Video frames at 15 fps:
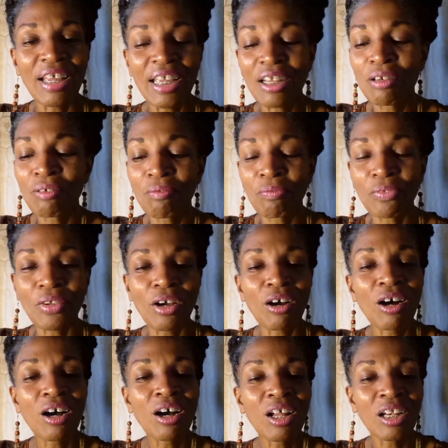in
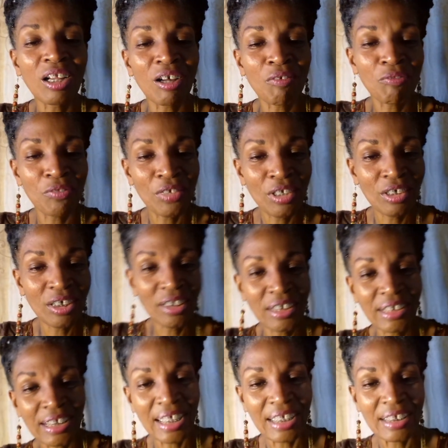all of your
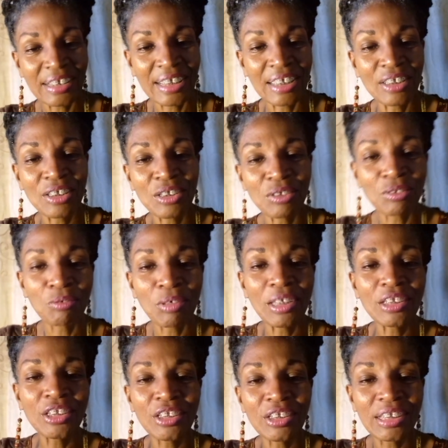cells. And so
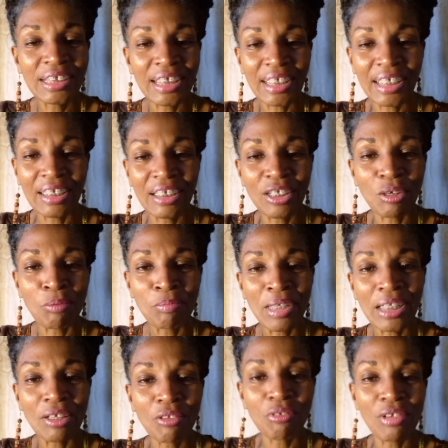once you take in the
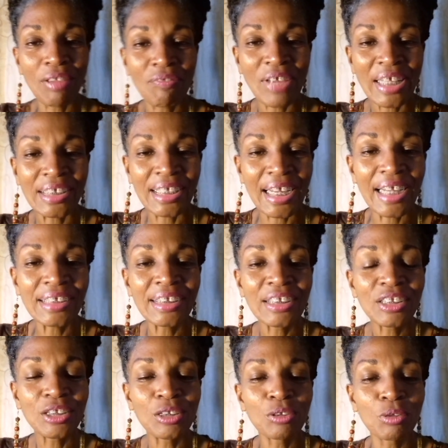omega-3 fatty
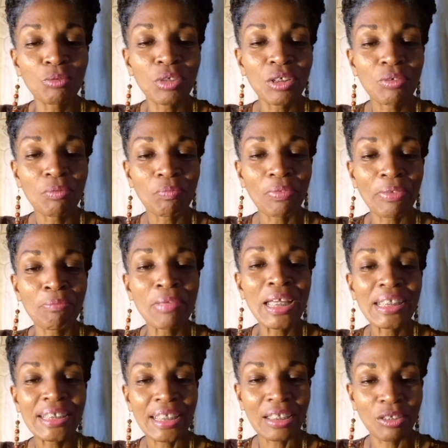acids, you would
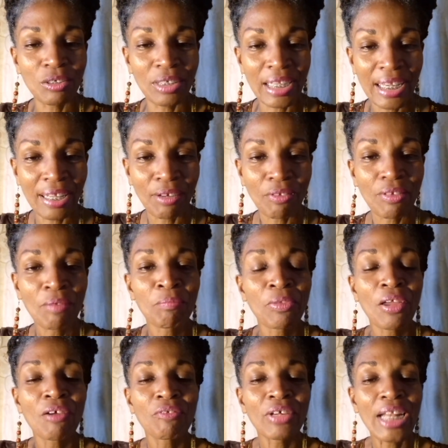maintain good health.
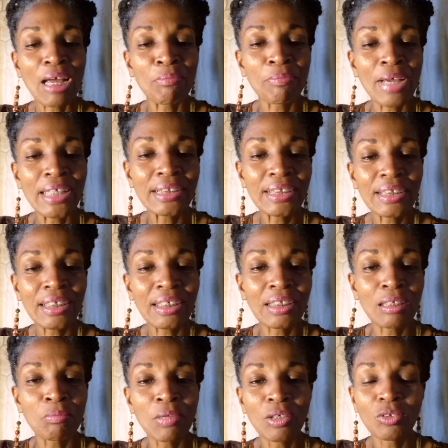For that matter, in
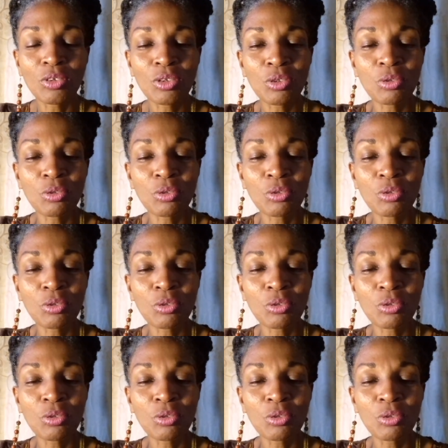about